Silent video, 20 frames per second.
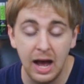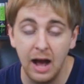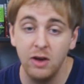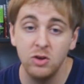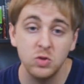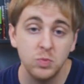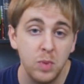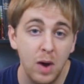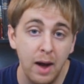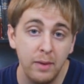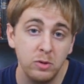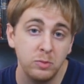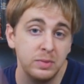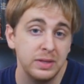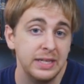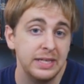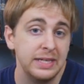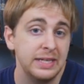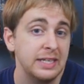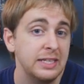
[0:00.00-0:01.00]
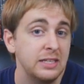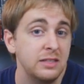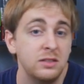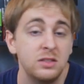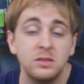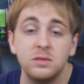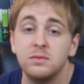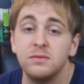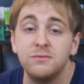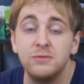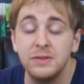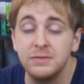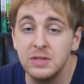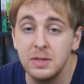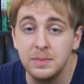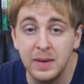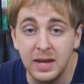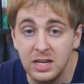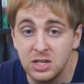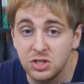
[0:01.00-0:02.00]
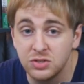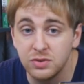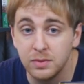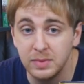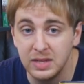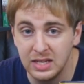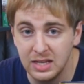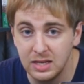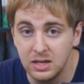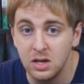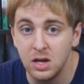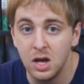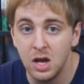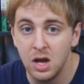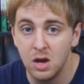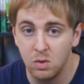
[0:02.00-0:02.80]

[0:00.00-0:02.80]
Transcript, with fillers: I was probably 50 pages from the end